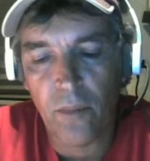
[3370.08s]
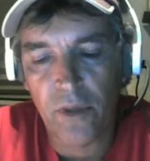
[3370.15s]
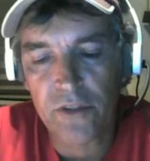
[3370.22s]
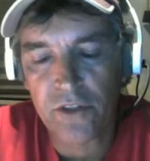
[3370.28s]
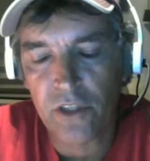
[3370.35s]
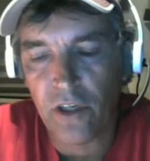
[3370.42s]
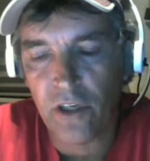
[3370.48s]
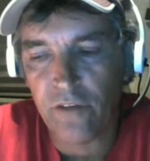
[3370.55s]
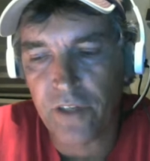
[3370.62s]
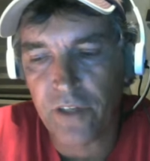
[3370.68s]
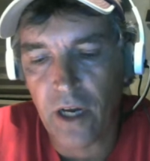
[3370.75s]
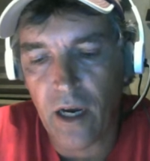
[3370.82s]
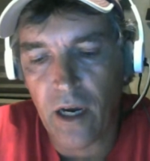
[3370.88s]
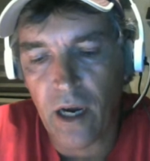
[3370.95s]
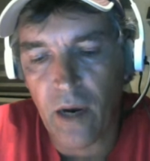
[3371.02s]
myself that
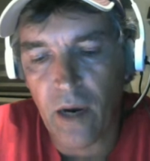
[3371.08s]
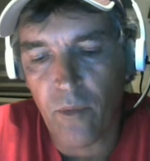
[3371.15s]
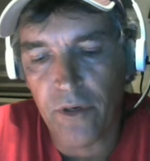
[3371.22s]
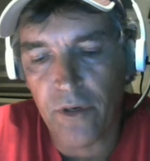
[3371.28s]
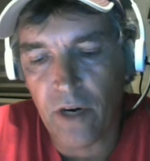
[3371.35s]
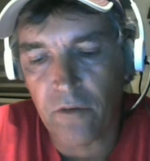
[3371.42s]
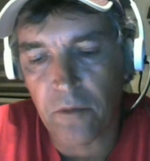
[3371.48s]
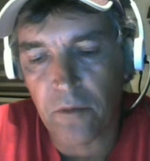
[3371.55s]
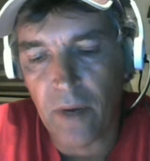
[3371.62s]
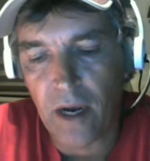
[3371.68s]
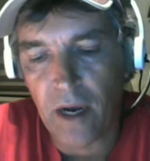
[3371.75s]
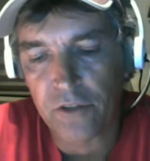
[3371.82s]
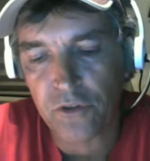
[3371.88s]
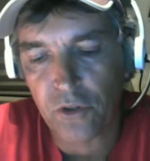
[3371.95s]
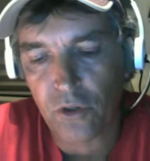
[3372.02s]
I would never
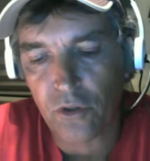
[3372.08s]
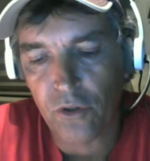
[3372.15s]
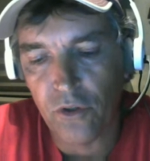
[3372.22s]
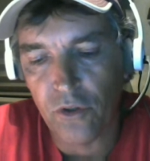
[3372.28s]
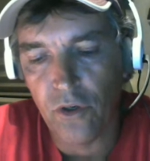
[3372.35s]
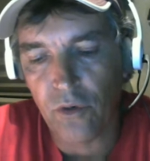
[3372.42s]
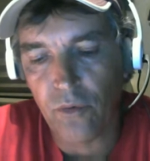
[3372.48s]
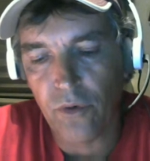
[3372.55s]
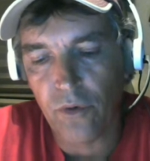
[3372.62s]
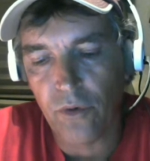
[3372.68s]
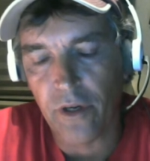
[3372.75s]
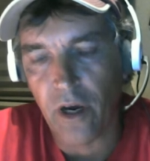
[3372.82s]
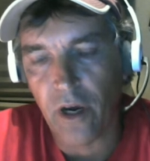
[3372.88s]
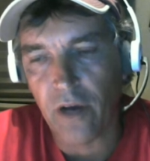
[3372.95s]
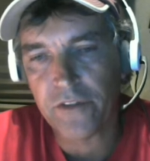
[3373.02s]
buy a circle hook with
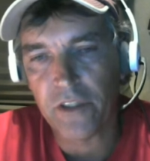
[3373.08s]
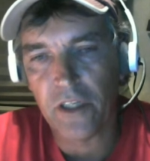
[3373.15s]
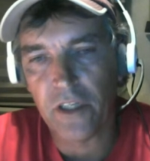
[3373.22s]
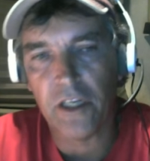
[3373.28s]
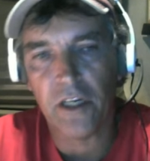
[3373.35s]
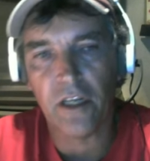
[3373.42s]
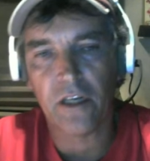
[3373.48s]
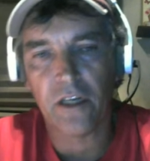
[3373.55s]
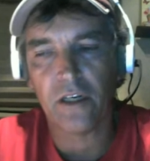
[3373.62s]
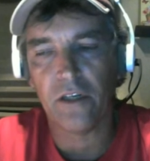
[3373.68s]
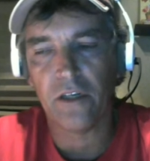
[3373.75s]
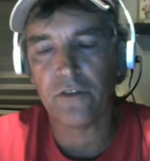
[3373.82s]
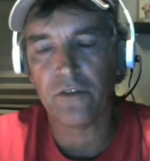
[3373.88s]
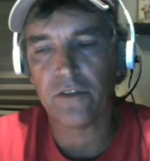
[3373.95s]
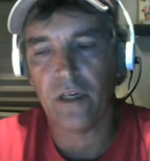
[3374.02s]
an offset in it
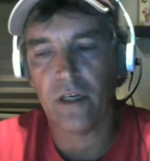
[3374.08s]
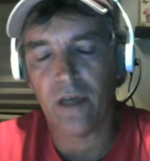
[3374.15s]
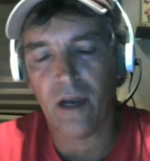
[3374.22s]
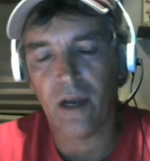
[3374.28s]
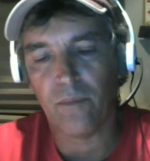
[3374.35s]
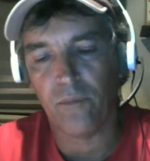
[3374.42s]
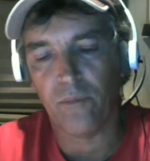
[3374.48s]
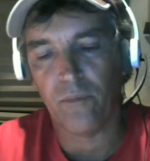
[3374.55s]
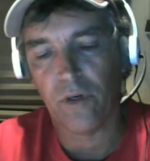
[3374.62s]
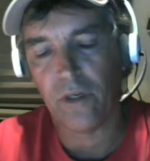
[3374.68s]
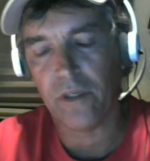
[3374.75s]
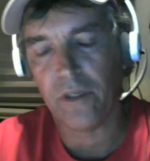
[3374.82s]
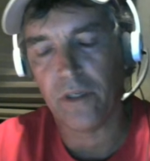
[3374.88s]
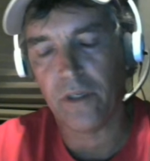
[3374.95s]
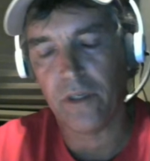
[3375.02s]
because I
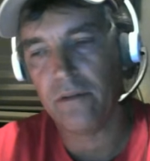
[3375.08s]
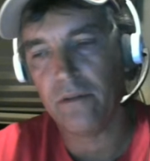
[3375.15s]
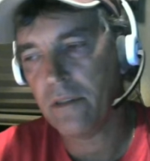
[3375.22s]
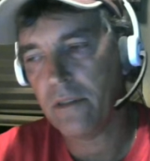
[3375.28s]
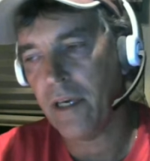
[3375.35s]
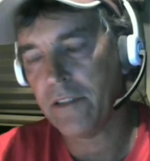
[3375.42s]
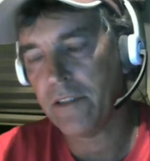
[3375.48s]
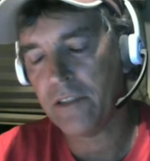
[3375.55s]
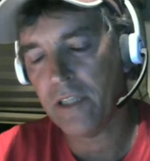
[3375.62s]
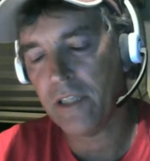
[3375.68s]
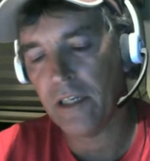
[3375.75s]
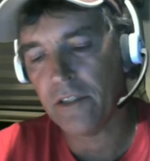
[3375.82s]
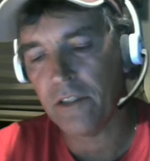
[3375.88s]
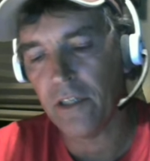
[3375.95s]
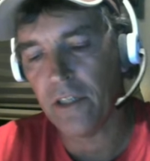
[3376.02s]
really can't
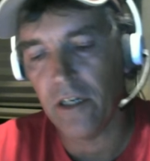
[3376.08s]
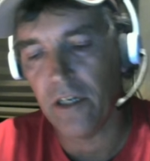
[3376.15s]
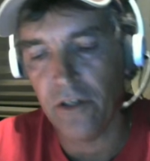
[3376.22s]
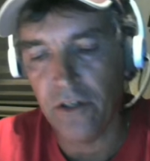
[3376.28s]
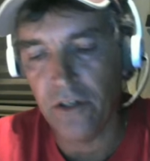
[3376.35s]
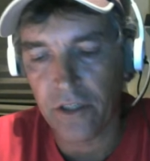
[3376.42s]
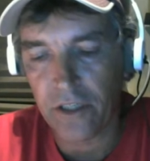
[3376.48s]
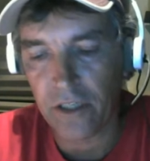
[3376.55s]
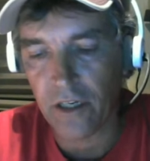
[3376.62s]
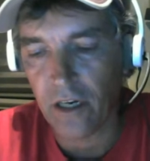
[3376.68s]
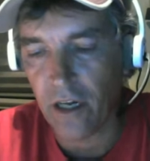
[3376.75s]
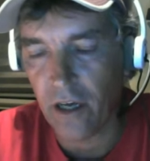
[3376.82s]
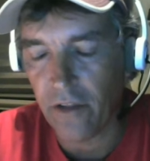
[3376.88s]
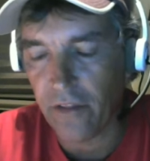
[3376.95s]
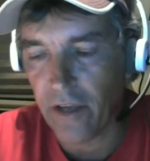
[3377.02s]
stand gut hook and
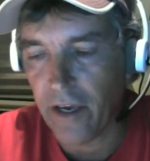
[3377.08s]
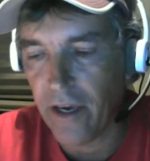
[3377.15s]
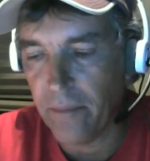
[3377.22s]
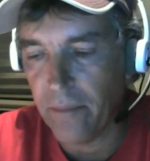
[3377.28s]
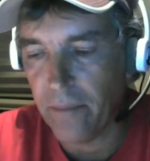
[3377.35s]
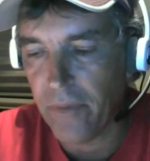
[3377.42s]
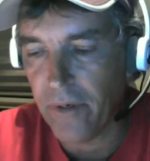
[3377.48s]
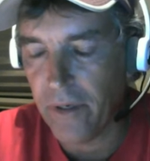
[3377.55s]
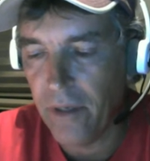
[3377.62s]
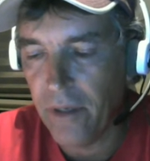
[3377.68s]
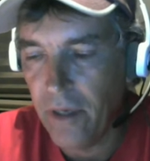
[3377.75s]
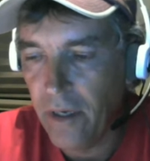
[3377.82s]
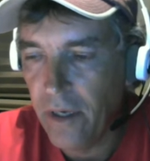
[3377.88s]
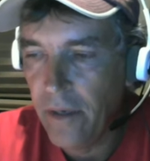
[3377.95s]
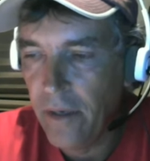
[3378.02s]
all that. But
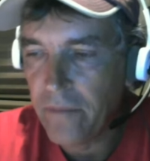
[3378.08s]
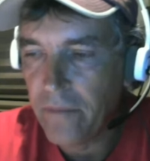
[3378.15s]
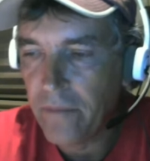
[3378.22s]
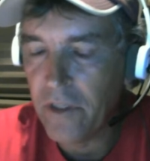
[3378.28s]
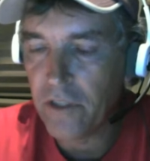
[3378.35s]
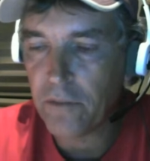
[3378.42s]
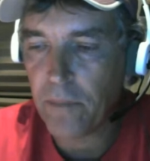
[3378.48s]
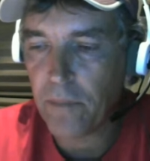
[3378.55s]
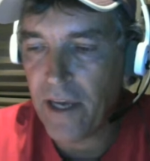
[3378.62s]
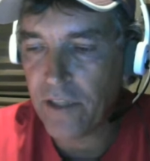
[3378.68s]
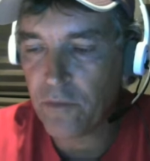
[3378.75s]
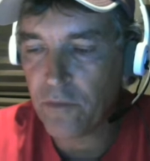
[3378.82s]
this past